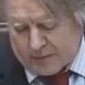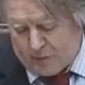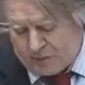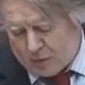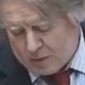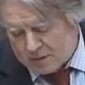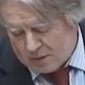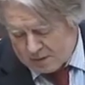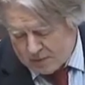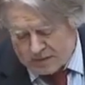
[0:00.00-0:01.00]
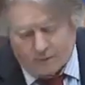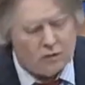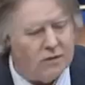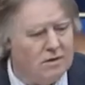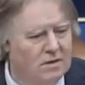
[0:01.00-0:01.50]
Former Minister
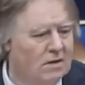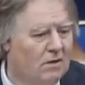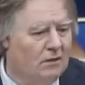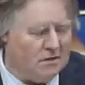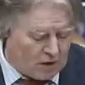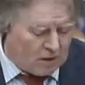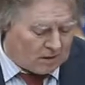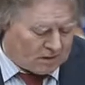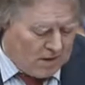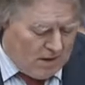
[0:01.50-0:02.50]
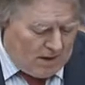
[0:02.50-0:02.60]
for Justice Fitzgerald,